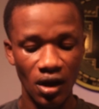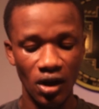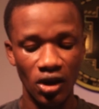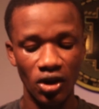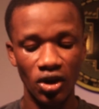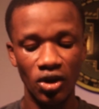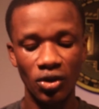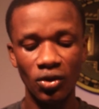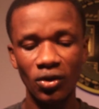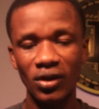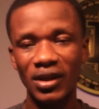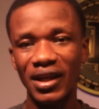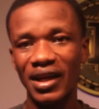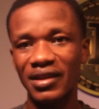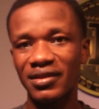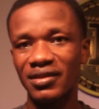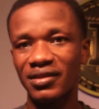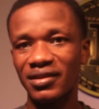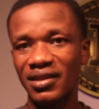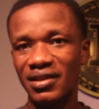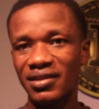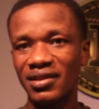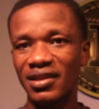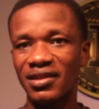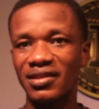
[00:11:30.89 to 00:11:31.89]
You know that
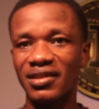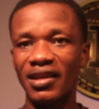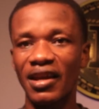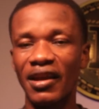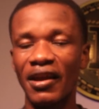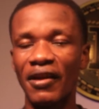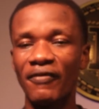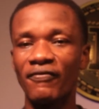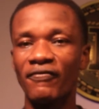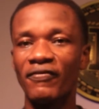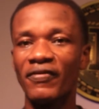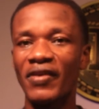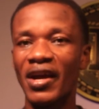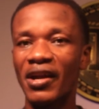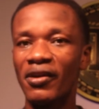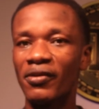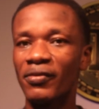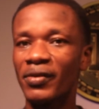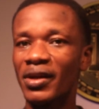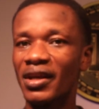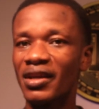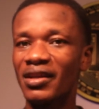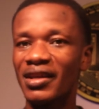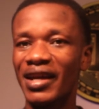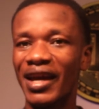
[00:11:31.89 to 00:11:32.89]
this is a
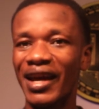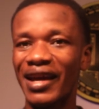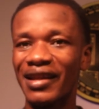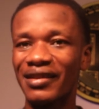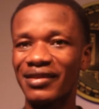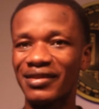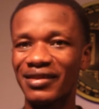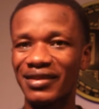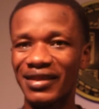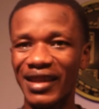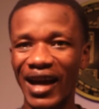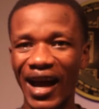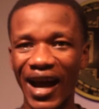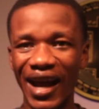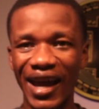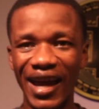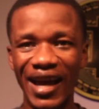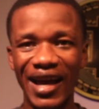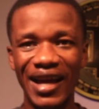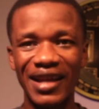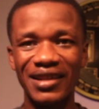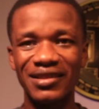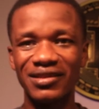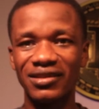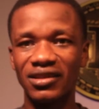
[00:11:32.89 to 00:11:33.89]
very
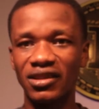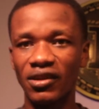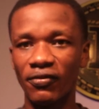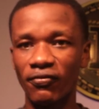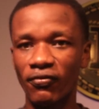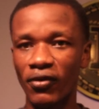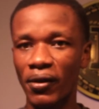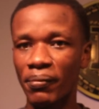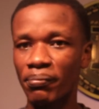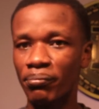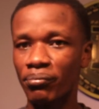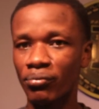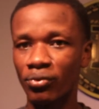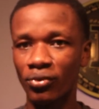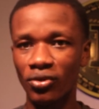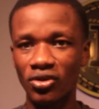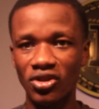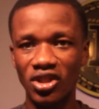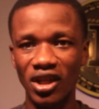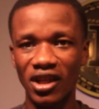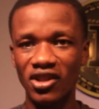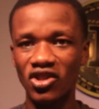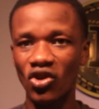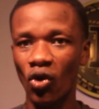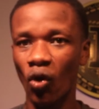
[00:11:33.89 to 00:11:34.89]
entire different
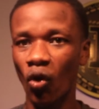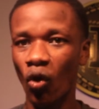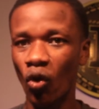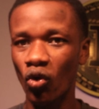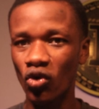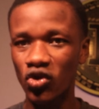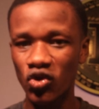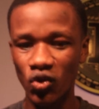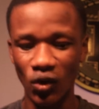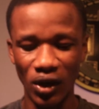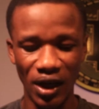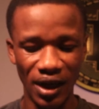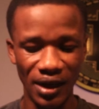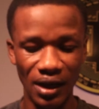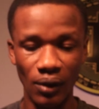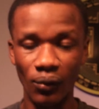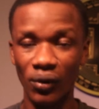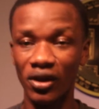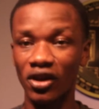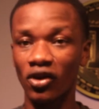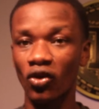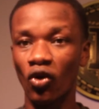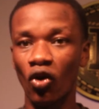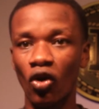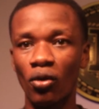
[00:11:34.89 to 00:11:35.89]
project altogether
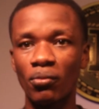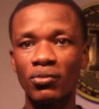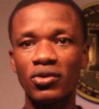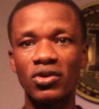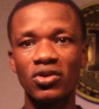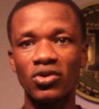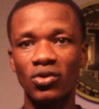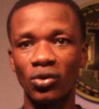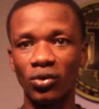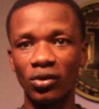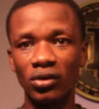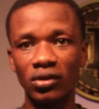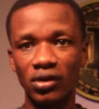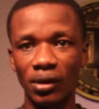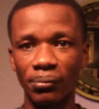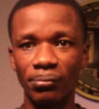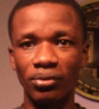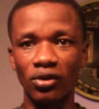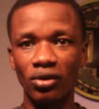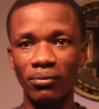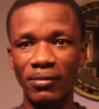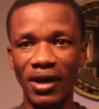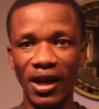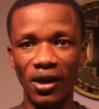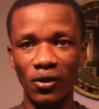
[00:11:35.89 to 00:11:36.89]
when it comes to the
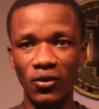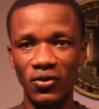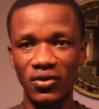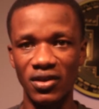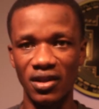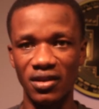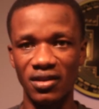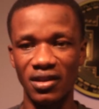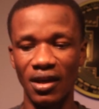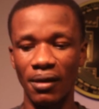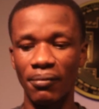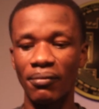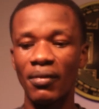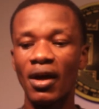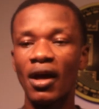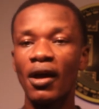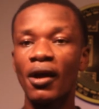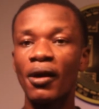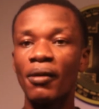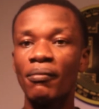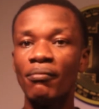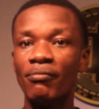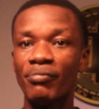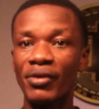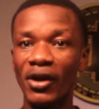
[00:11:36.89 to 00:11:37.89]
Bloom ecosystem,
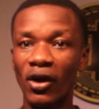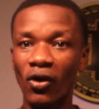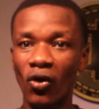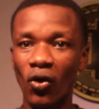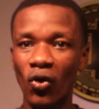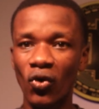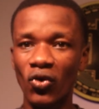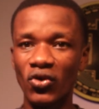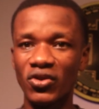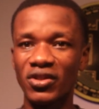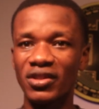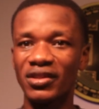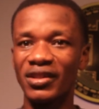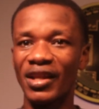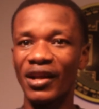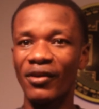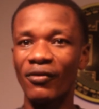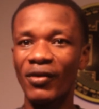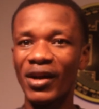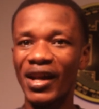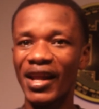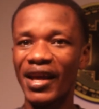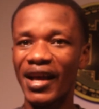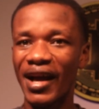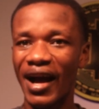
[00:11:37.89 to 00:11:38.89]
because they
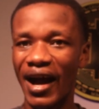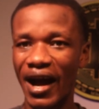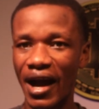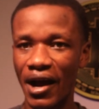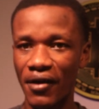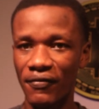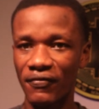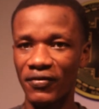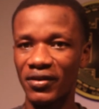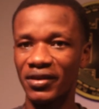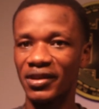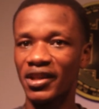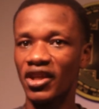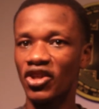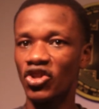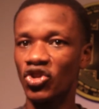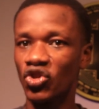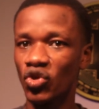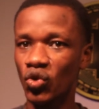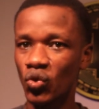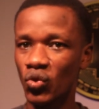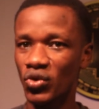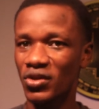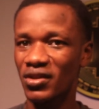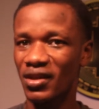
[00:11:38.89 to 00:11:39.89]
really have the
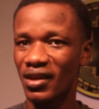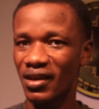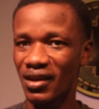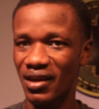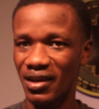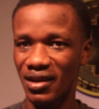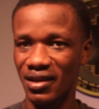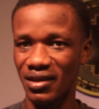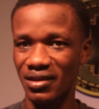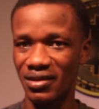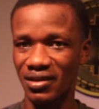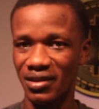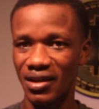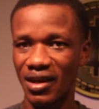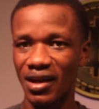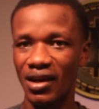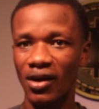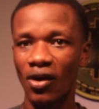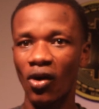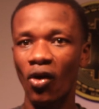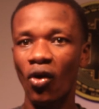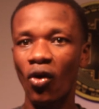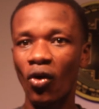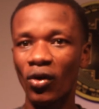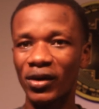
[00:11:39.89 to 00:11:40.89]
use case
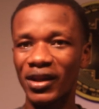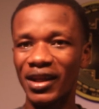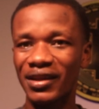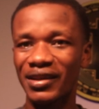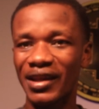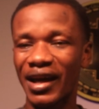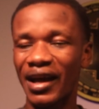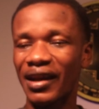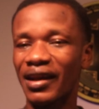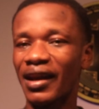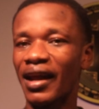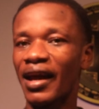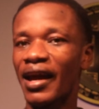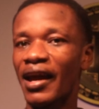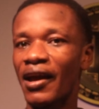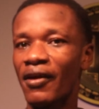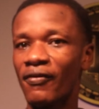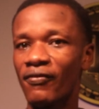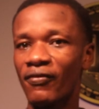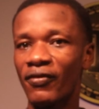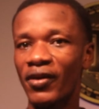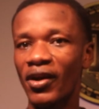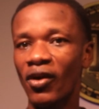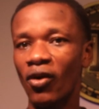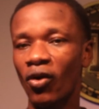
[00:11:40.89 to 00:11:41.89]
other than
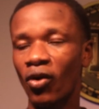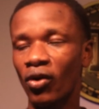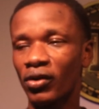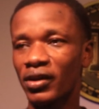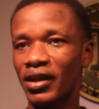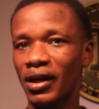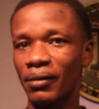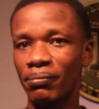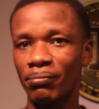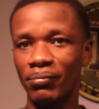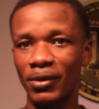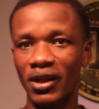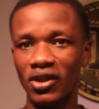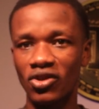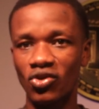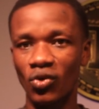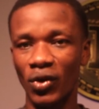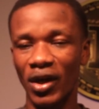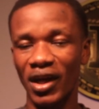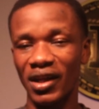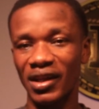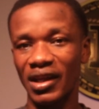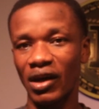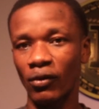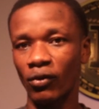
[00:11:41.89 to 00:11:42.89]
every other play to
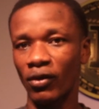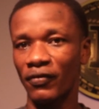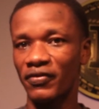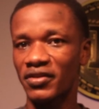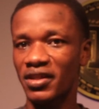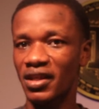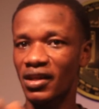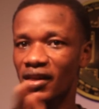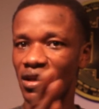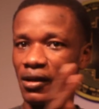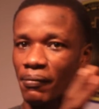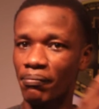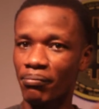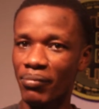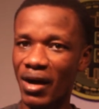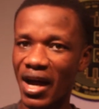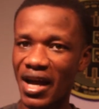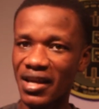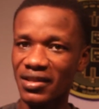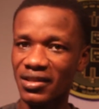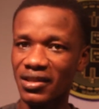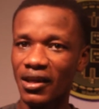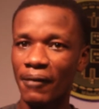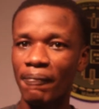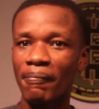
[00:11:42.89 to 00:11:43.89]
earn that we've seen in the
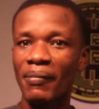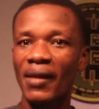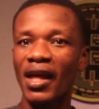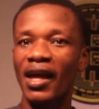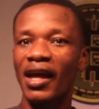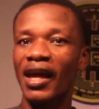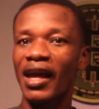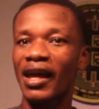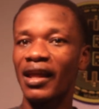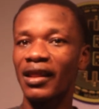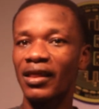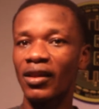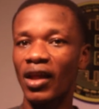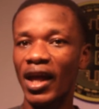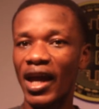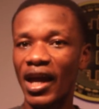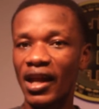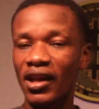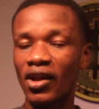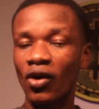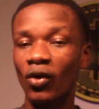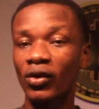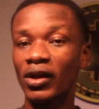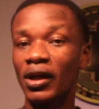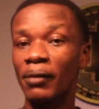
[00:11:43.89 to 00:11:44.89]
past and
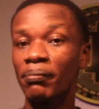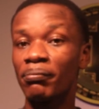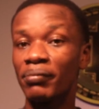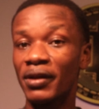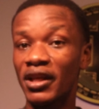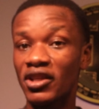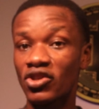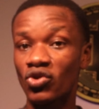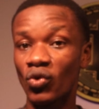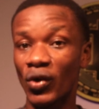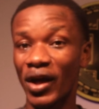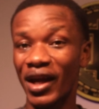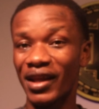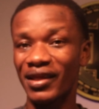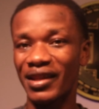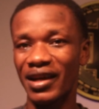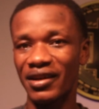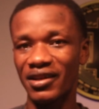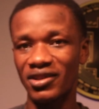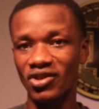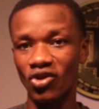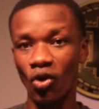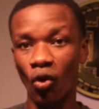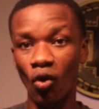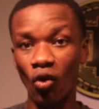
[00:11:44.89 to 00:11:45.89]
any other play to earn that
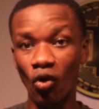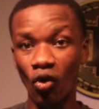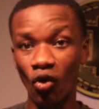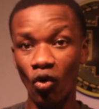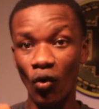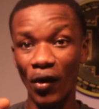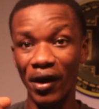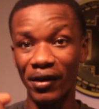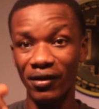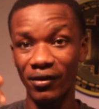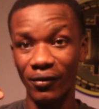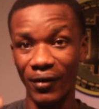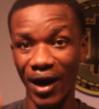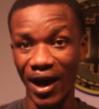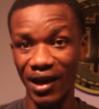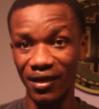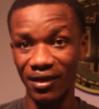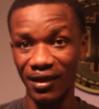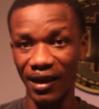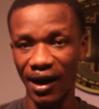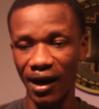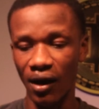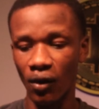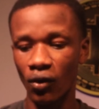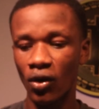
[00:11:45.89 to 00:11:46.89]
is ongoing right
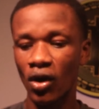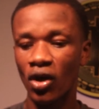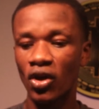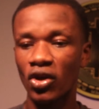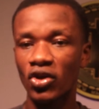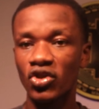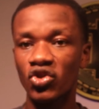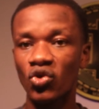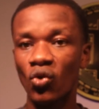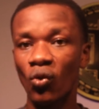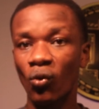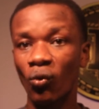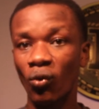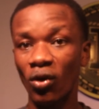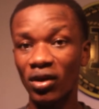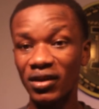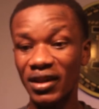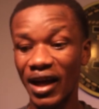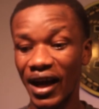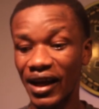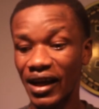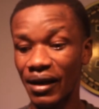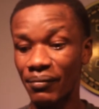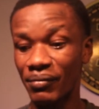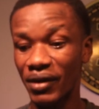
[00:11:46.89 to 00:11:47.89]
now. So what
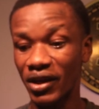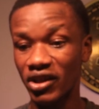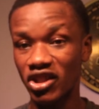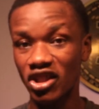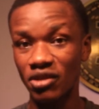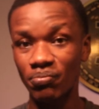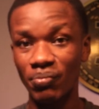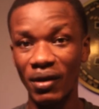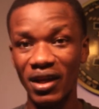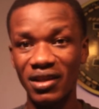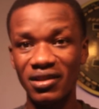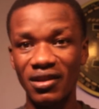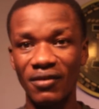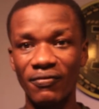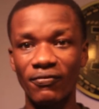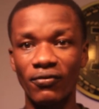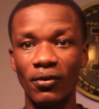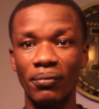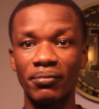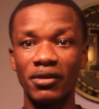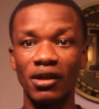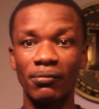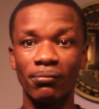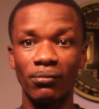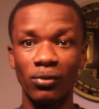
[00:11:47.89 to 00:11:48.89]
I am expecting
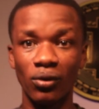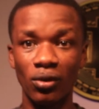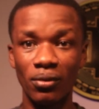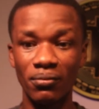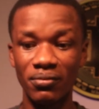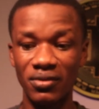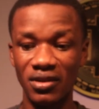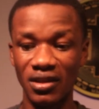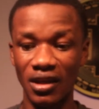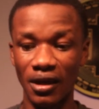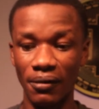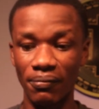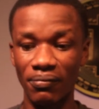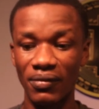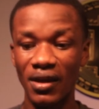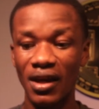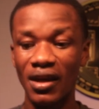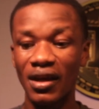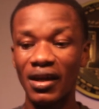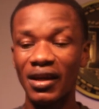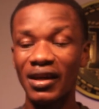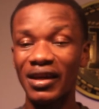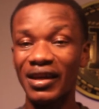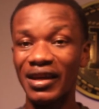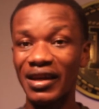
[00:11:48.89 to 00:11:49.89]
from the Bloom team
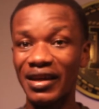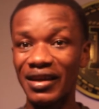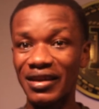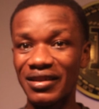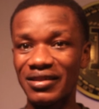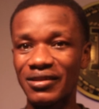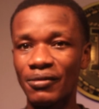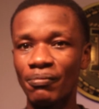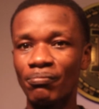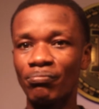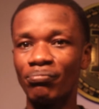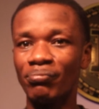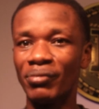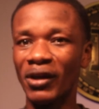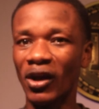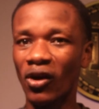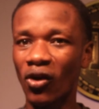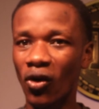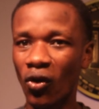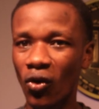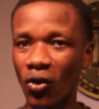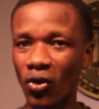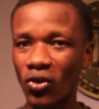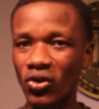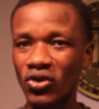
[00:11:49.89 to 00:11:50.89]
is,
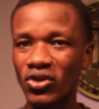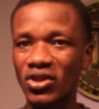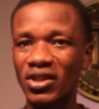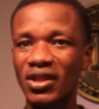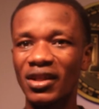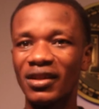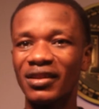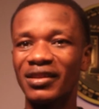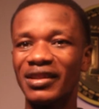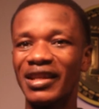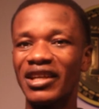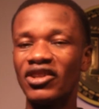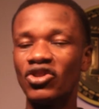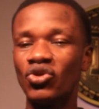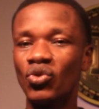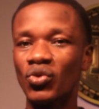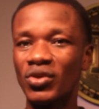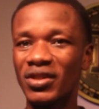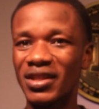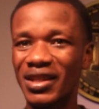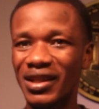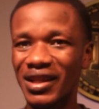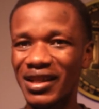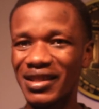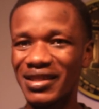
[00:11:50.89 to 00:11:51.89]
because the
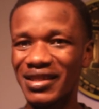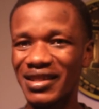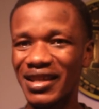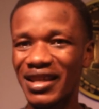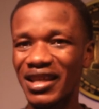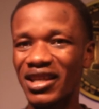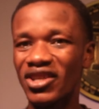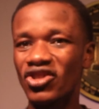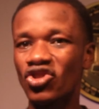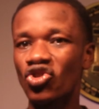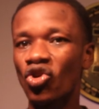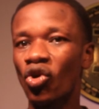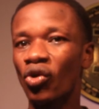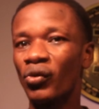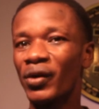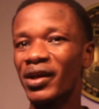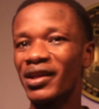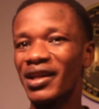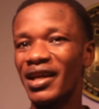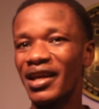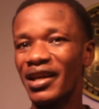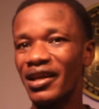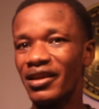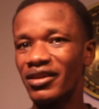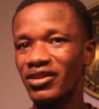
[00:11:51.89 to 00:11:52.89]
utility is
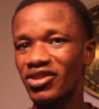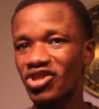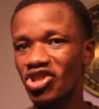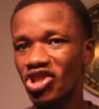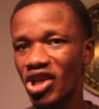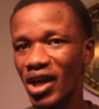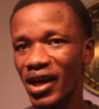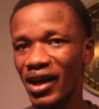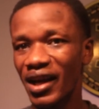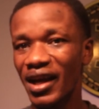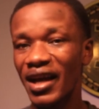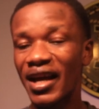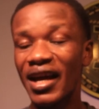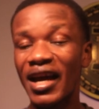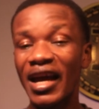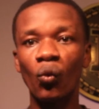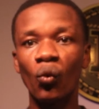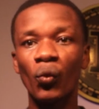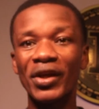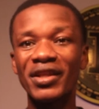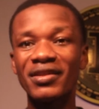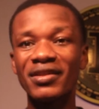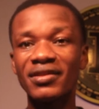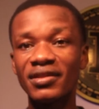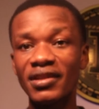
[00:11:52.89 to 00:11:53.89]
already in check
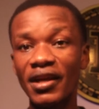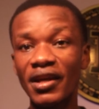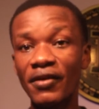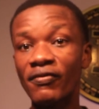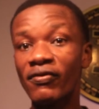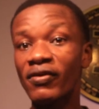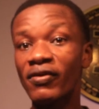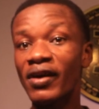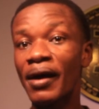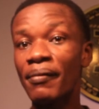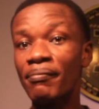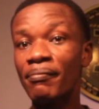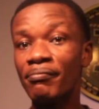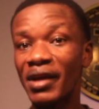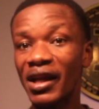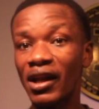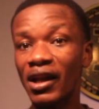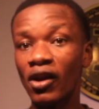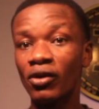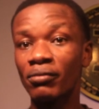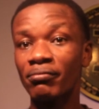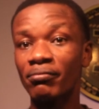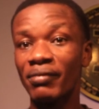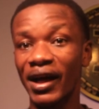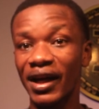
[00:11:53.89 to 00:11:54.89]
with several
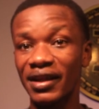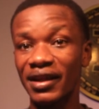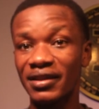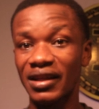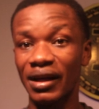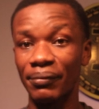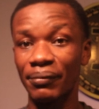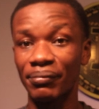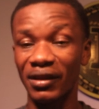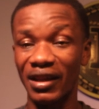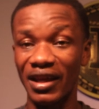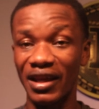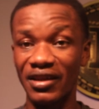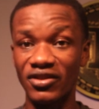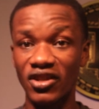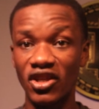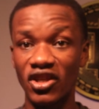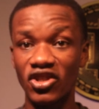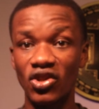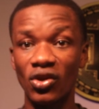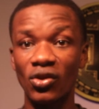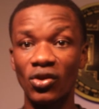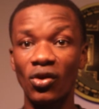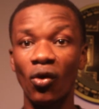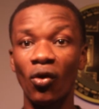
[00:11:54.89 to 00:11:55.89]
million market
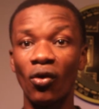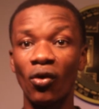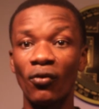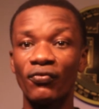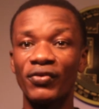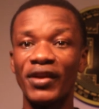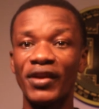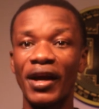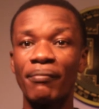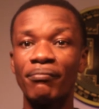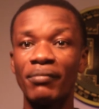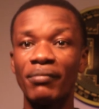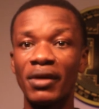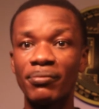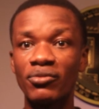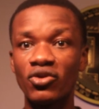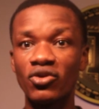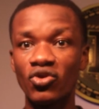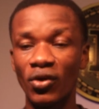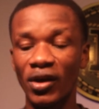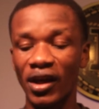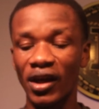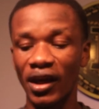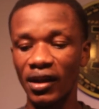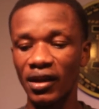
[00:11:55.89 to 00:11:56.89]
capitalization of their meme
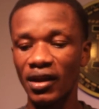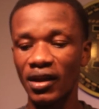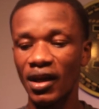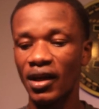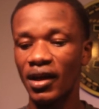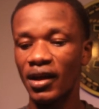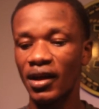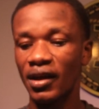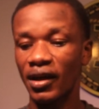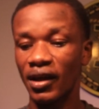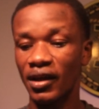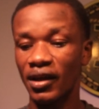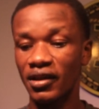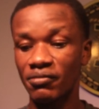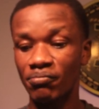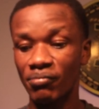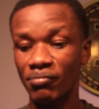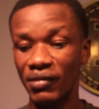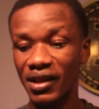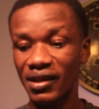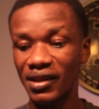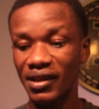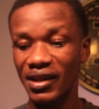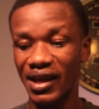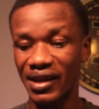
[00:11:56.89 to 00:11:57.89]
token, it
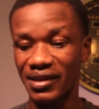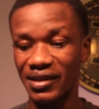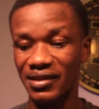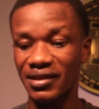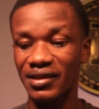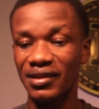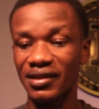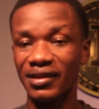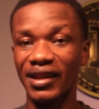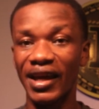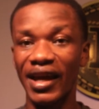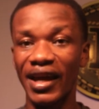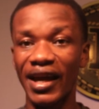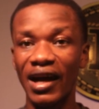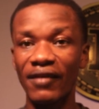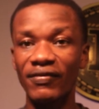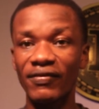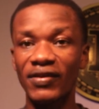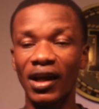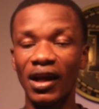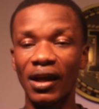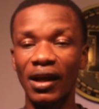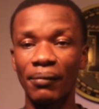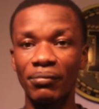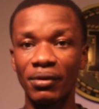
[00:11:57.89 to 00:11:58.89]
means that they have
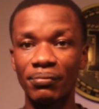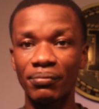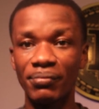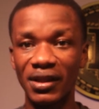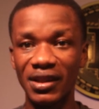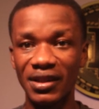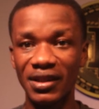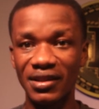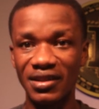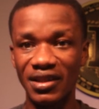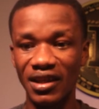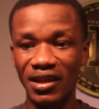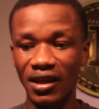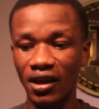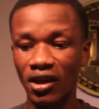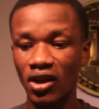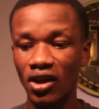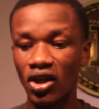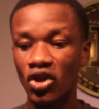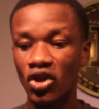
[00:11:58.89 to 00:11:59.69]
the capability